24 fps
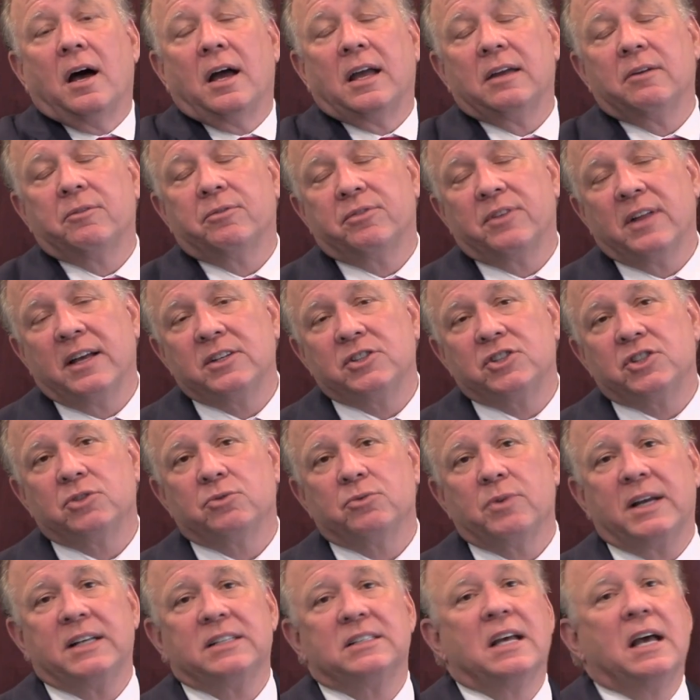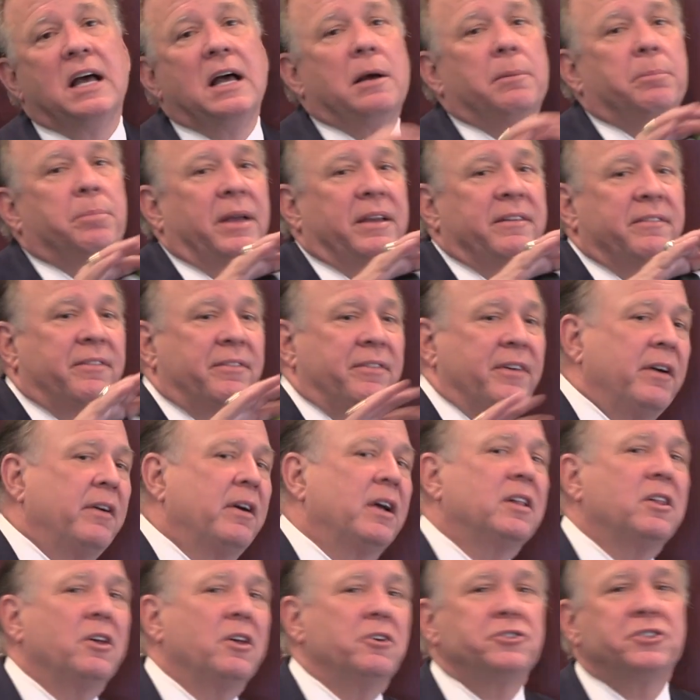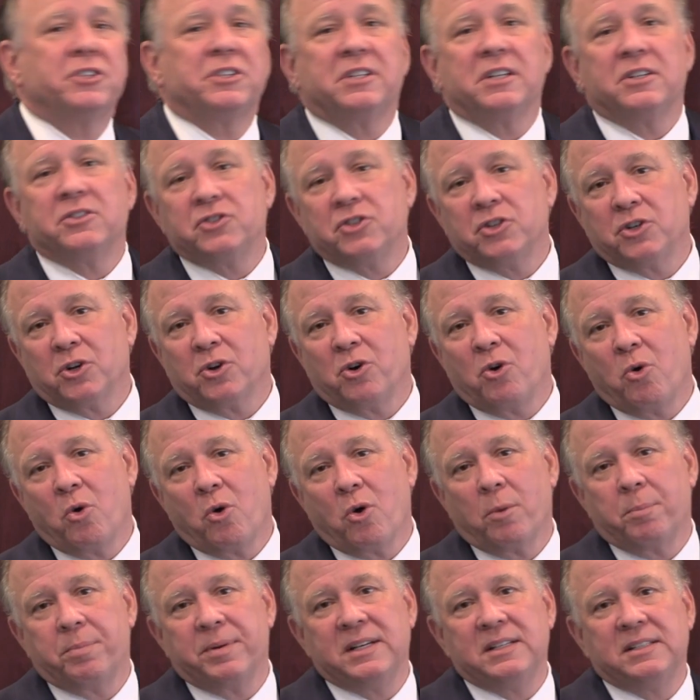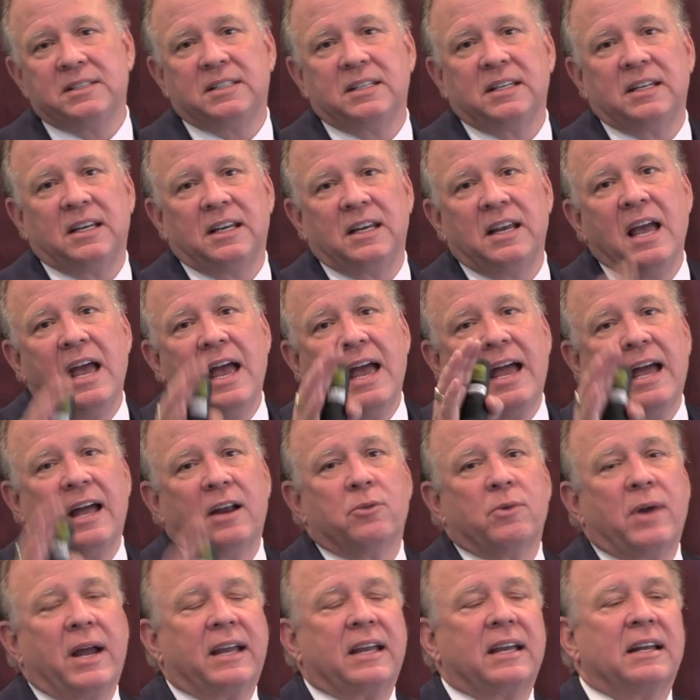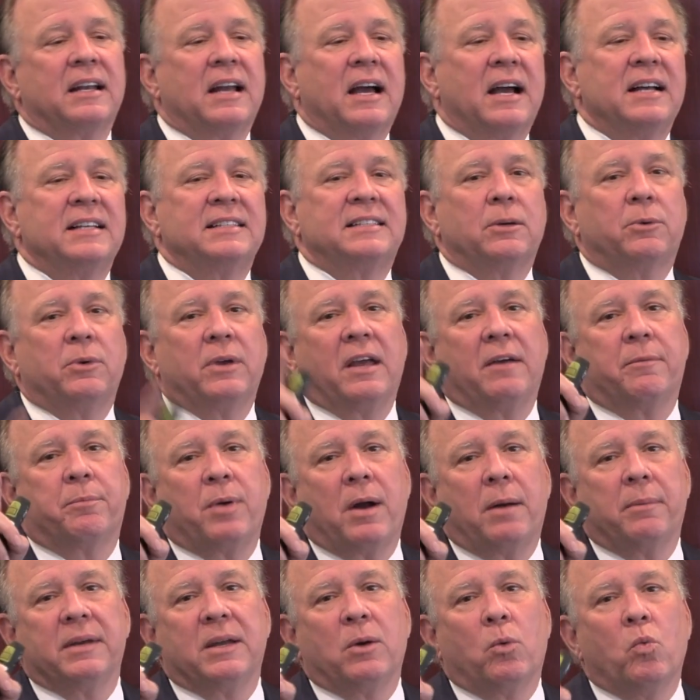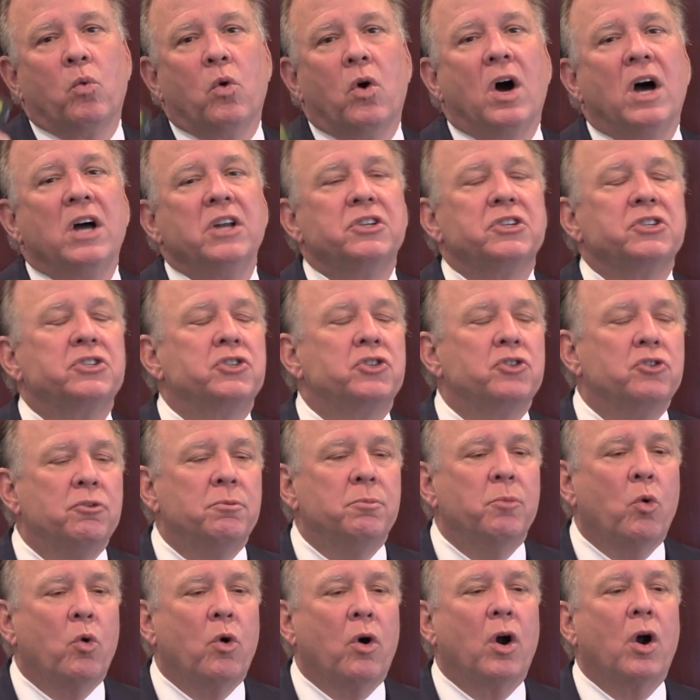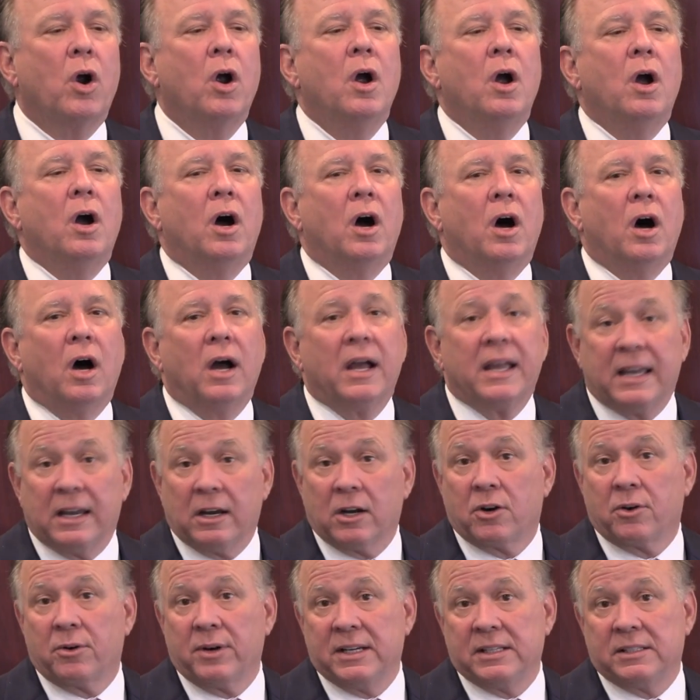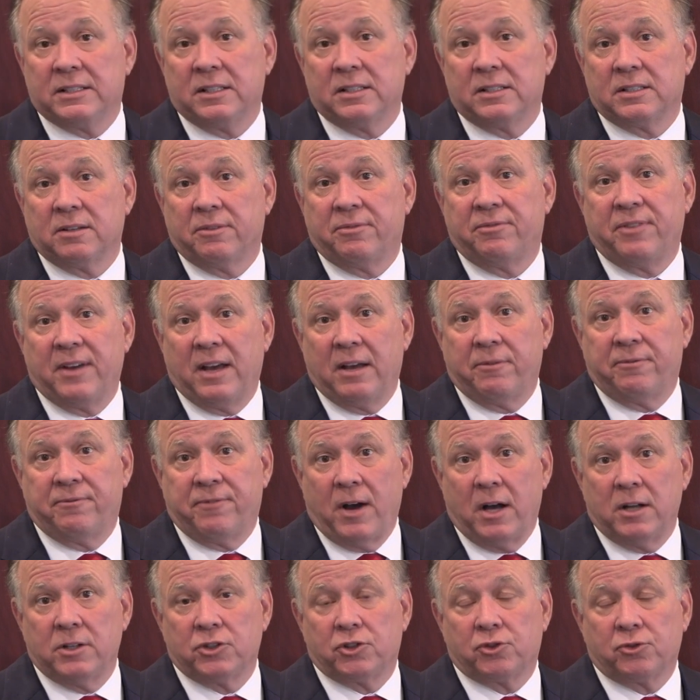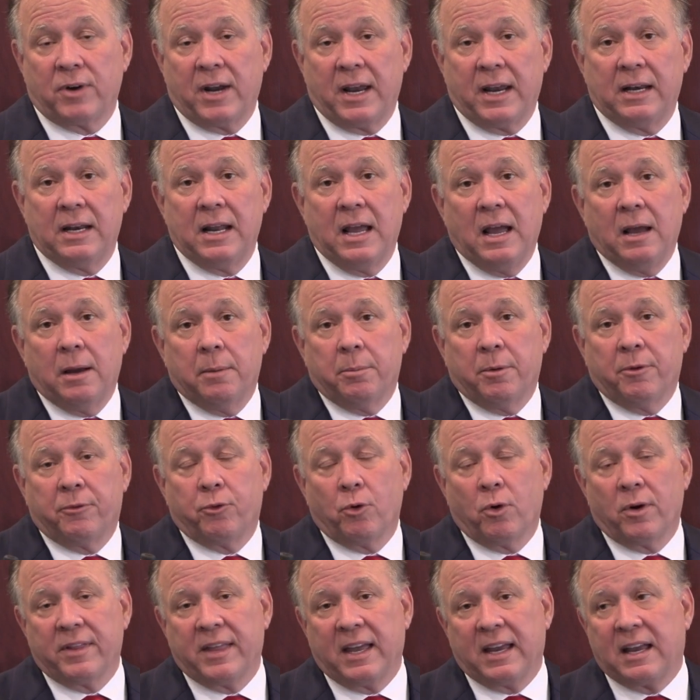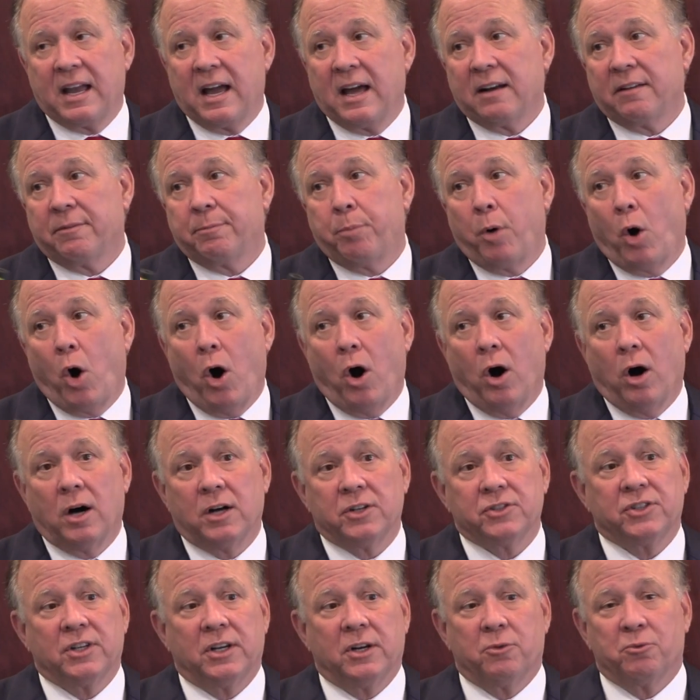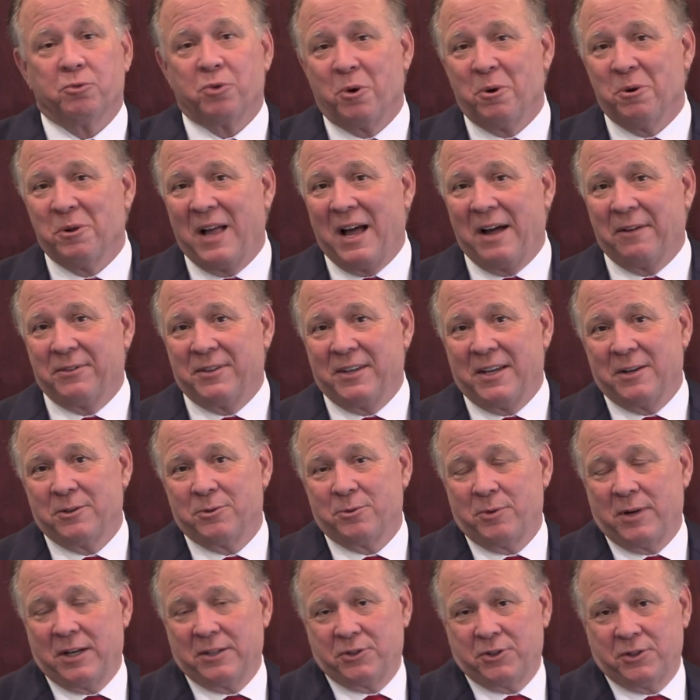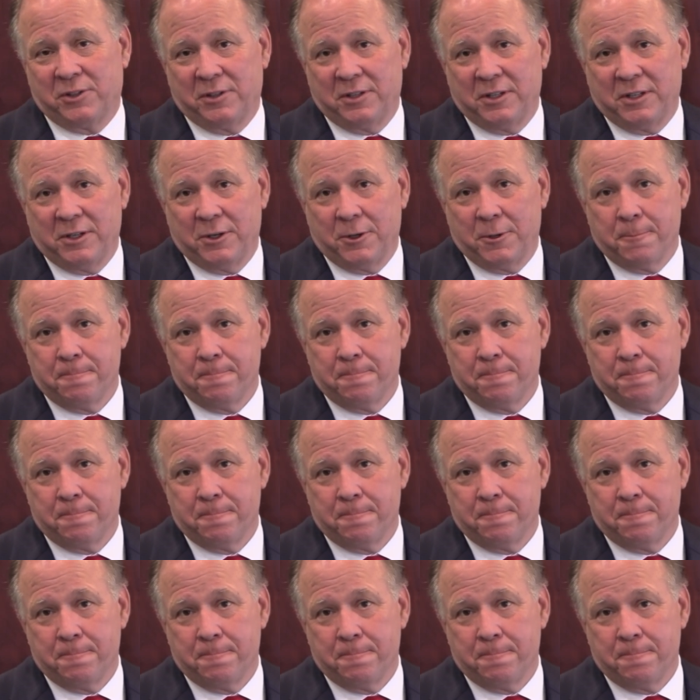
inflation rates. Pay very close attention to core PCE and recognize that we have probably 1 to 2 more increases of Fed funds rate before they kind of pause, roll out the rest of the year.